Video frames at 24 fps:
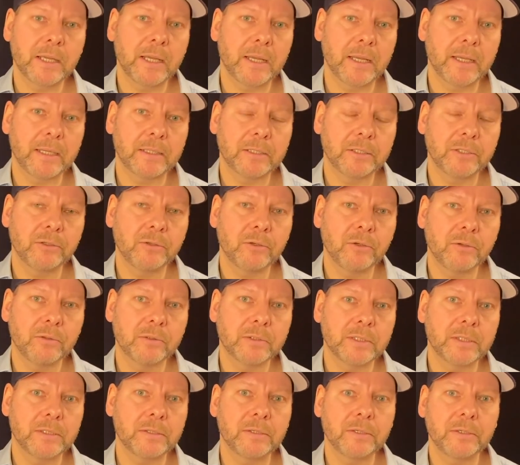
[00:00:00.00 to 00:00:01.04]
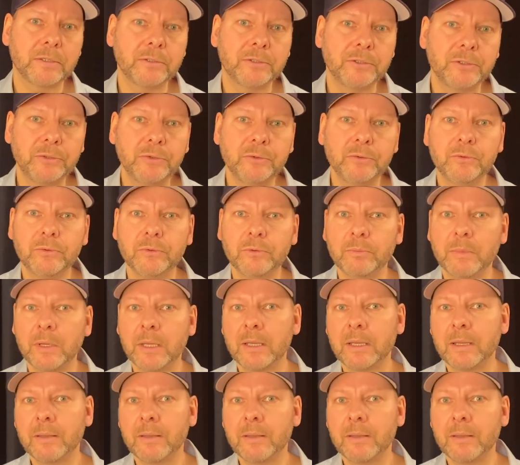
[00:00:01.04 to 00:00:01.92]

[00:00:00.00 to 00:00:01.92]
And, you know, there are new